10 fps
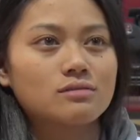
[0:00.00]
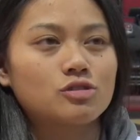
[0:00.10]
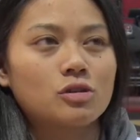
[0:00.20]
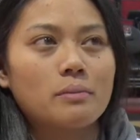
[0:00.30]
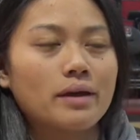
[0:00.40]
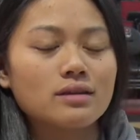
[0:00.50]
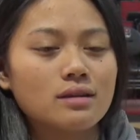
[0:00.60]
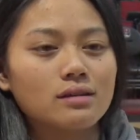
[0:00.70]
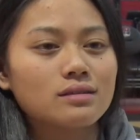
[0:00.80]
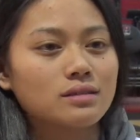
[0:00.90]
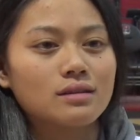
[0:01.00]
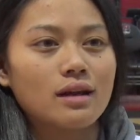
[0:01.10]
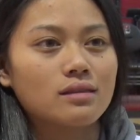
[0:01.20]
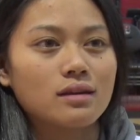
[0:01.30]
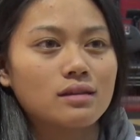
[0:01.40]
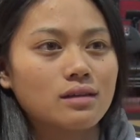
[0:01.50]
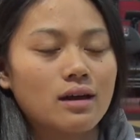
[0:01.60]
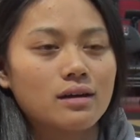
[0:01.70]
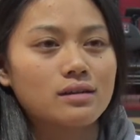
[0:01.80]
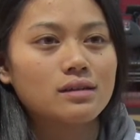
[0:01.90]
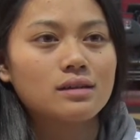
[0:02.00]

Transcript: tremendous. And I think that